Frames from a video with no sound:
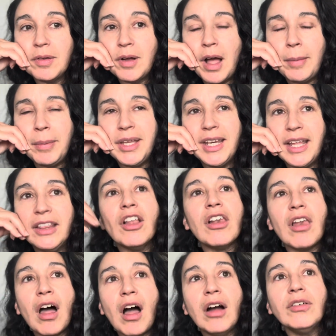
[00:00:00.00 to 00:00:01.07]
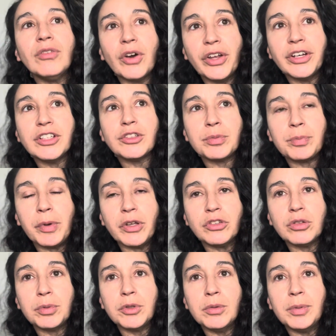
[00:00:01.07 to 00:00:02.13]
I mean, in the long run it's
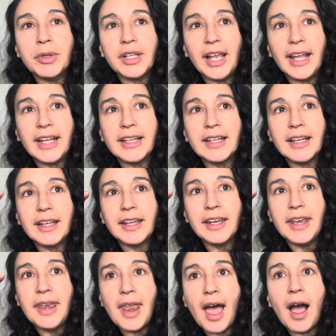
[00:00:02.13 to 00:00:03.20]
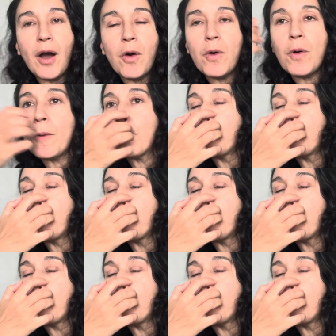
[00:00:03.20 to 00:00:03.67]
possible, but like now.